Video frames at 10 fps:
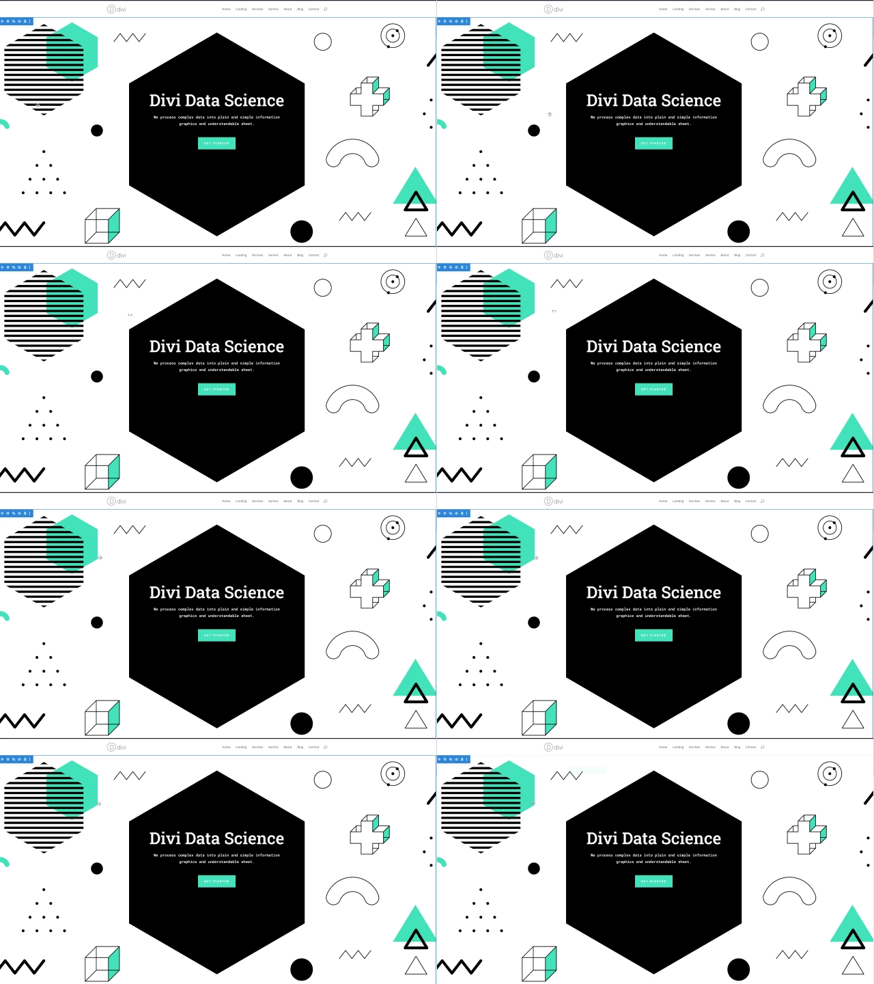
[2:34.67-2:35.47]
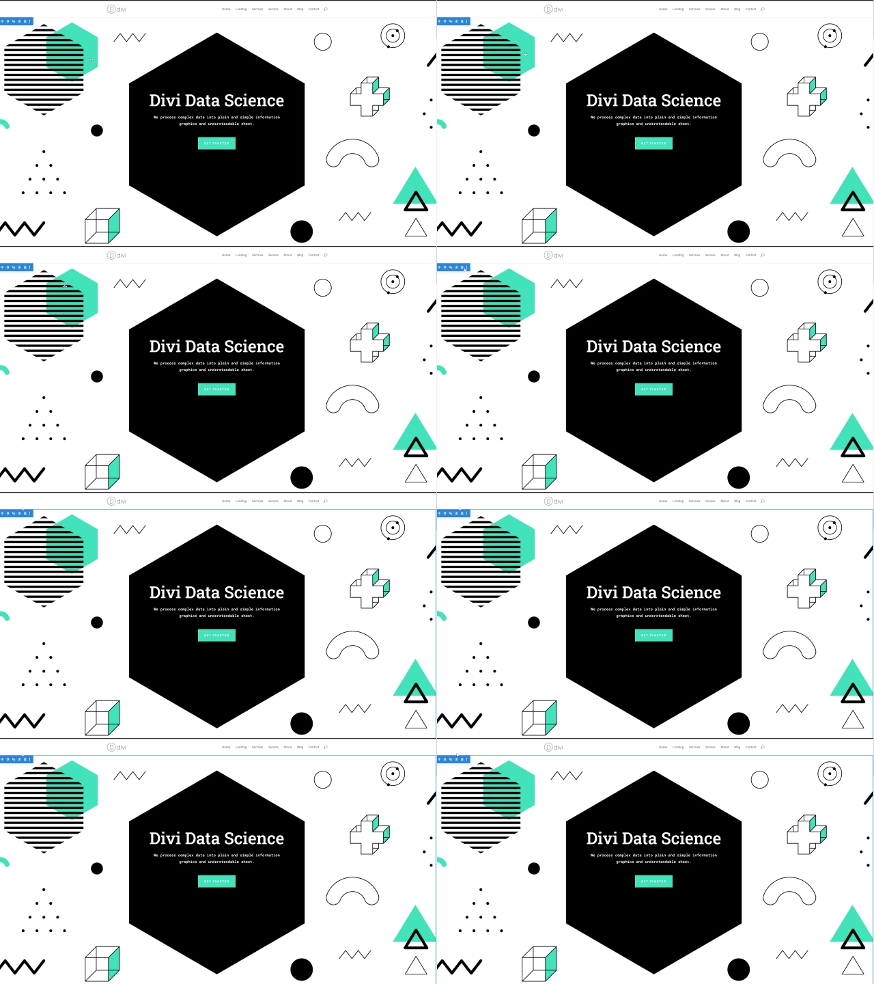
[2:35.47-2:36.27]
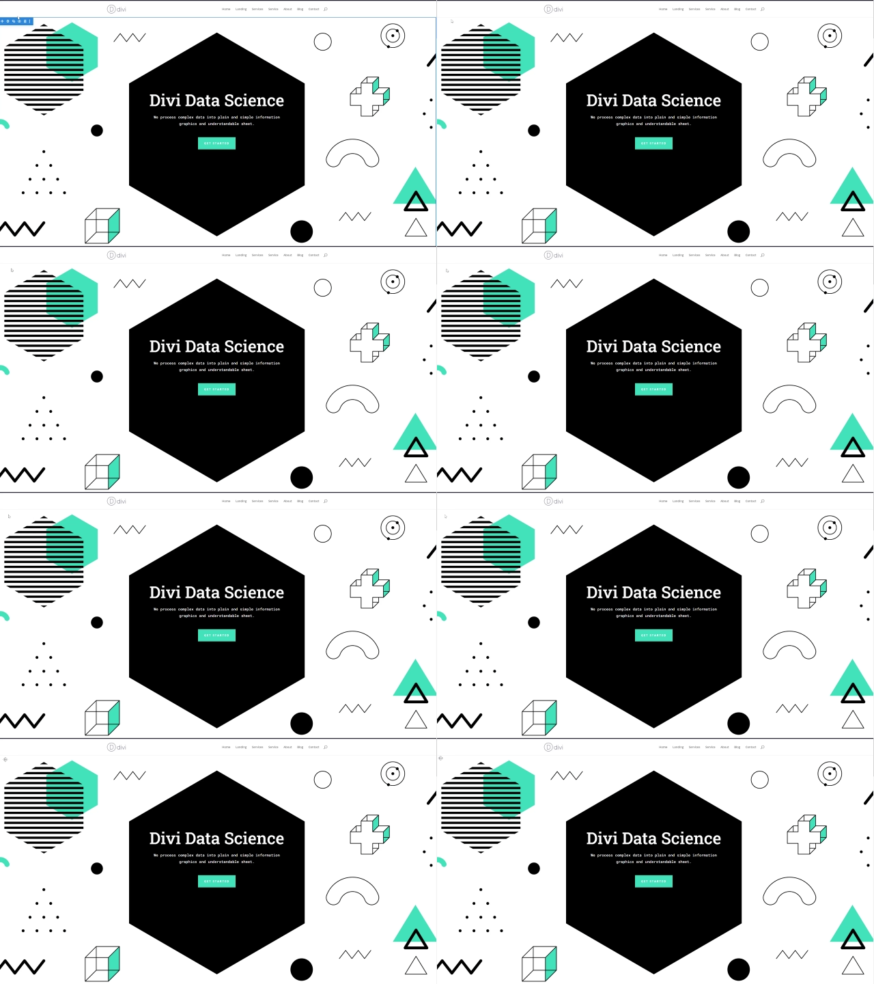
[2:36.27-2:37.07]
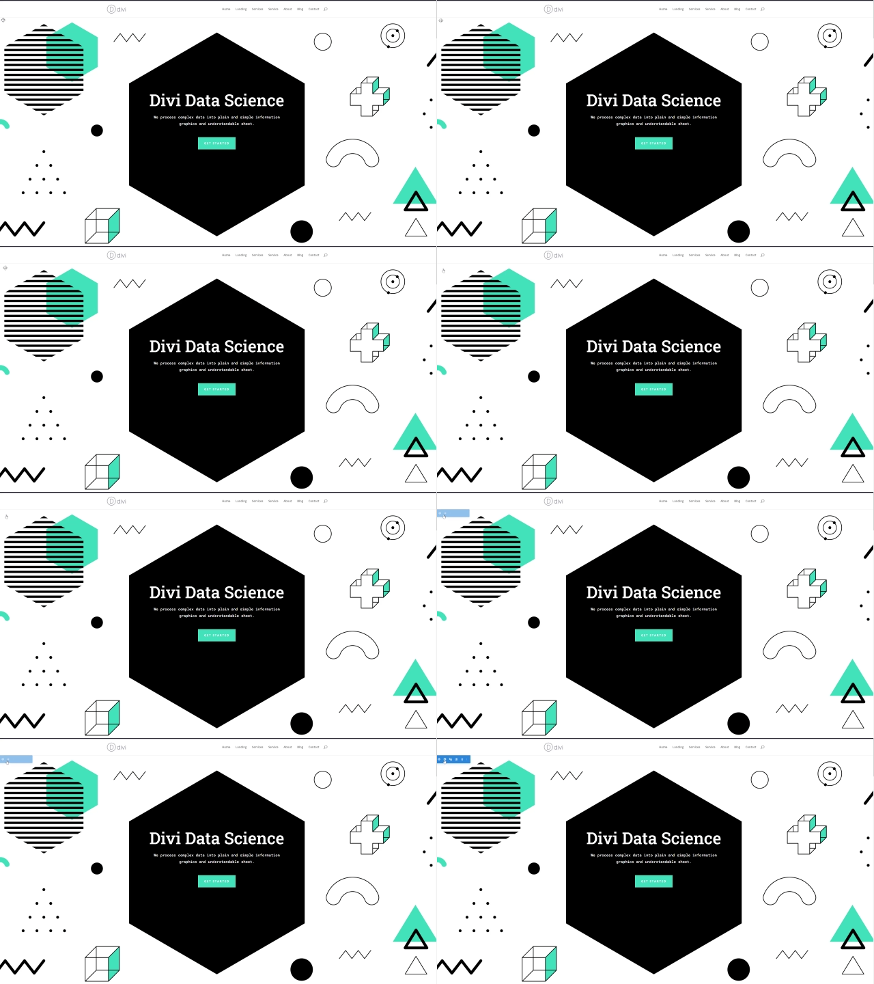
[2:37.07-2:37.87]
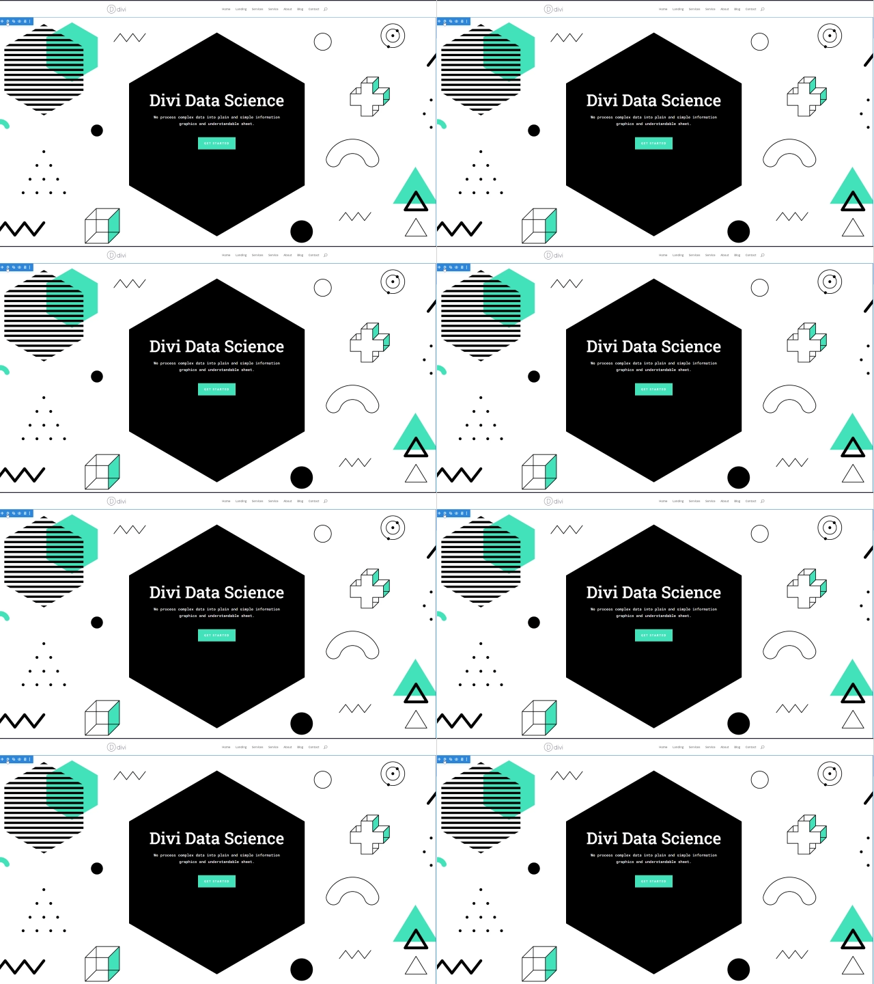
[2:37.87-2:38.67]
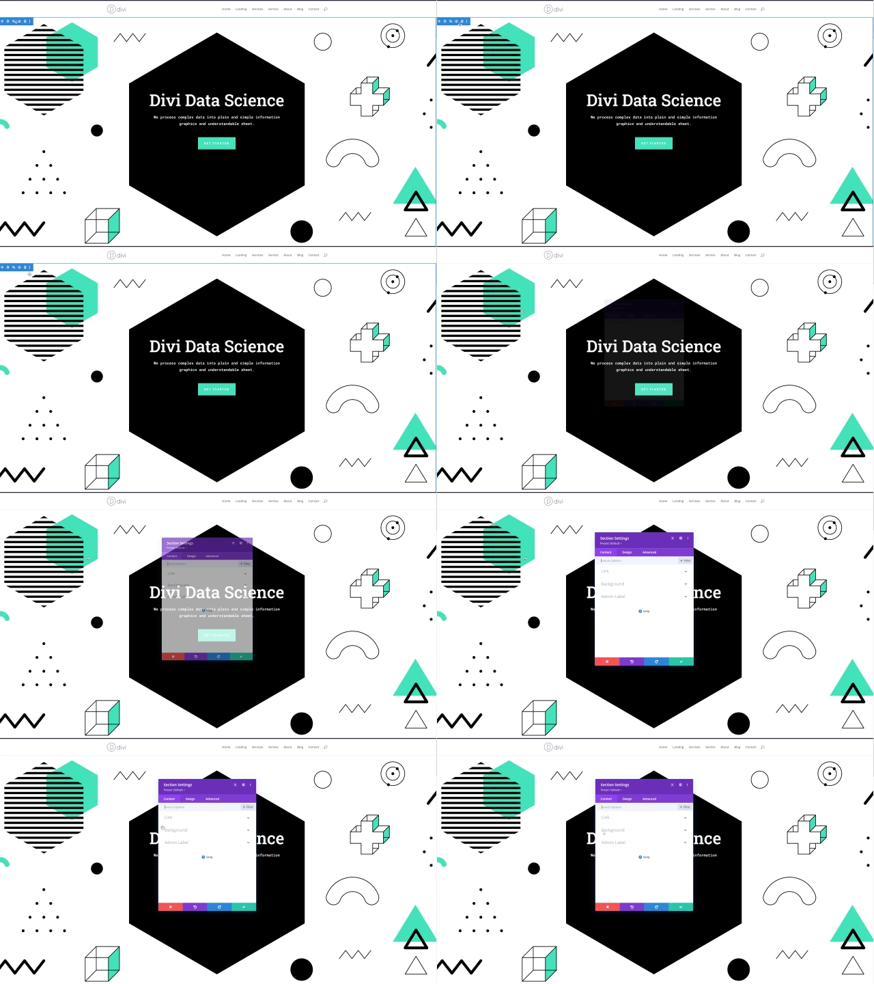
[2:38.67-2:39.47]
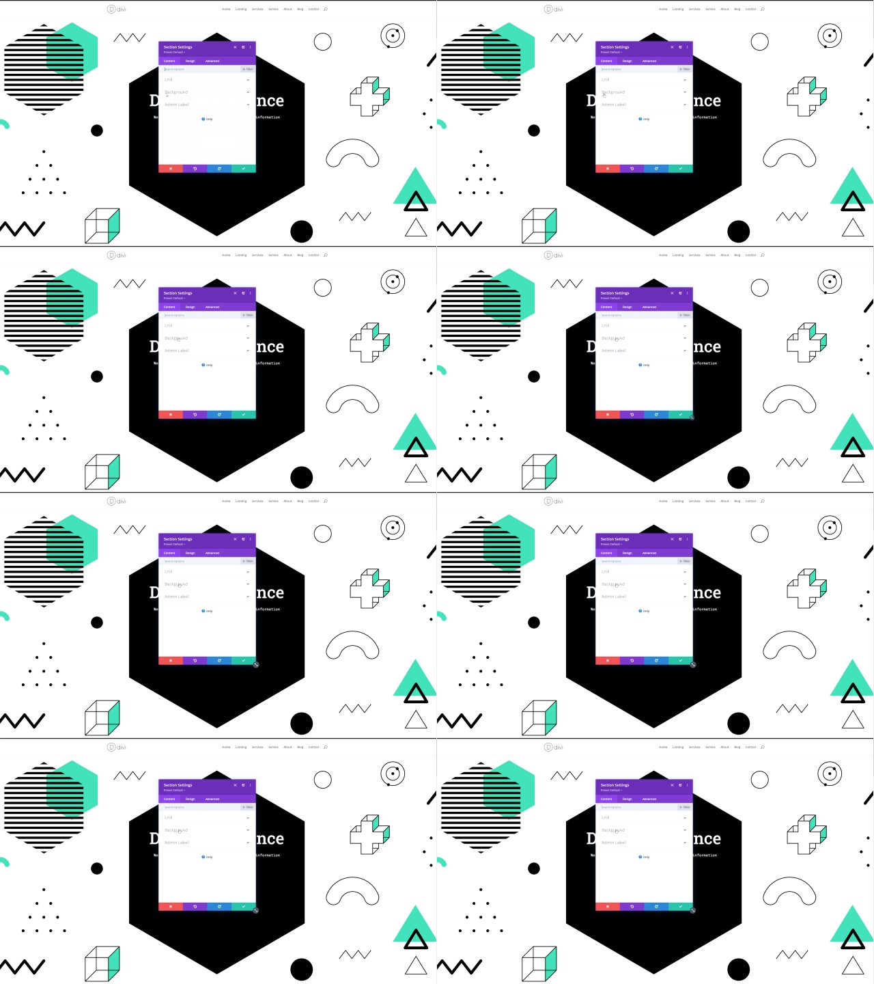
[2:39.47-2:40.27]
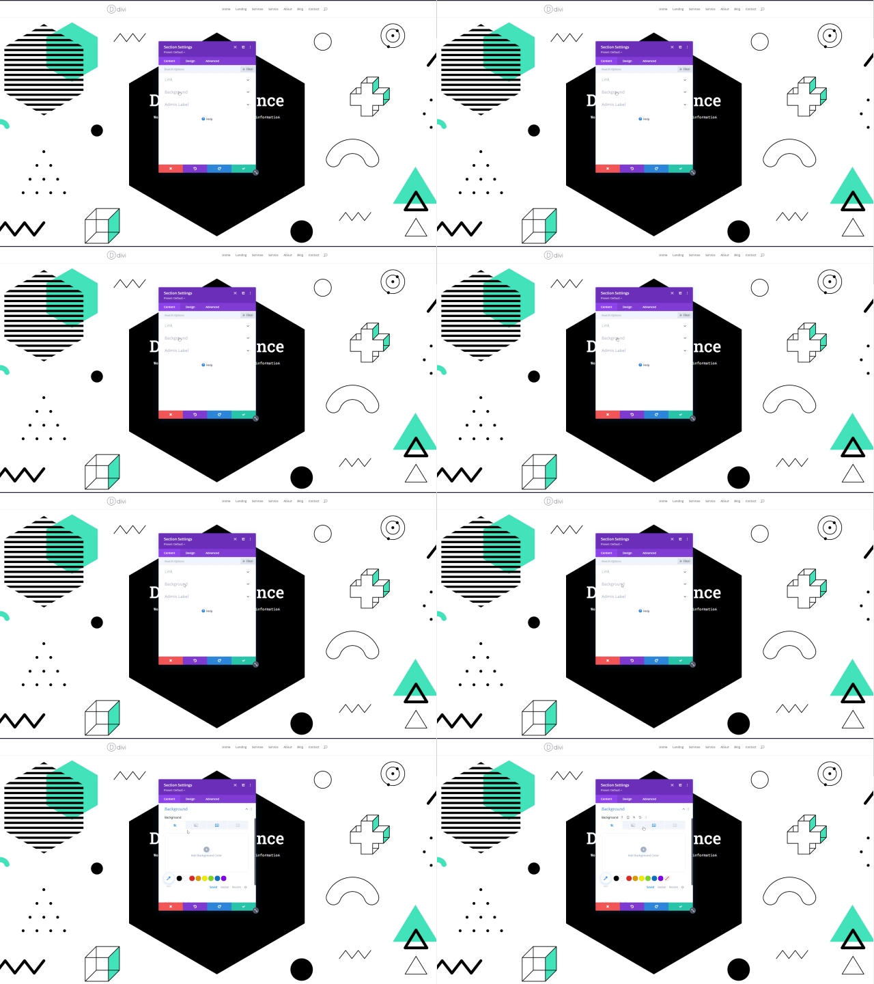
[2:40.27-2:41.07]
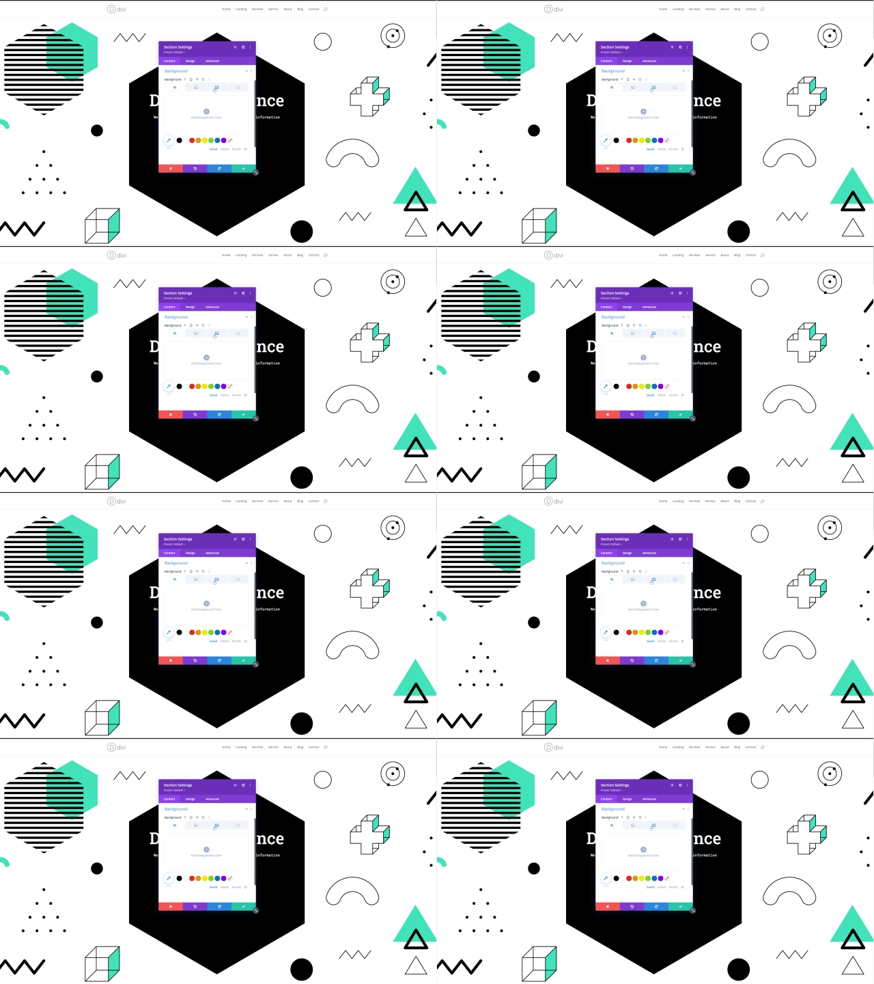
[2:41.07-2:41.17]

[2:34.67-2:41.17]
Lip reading: No face is visible, so there are no lips to read.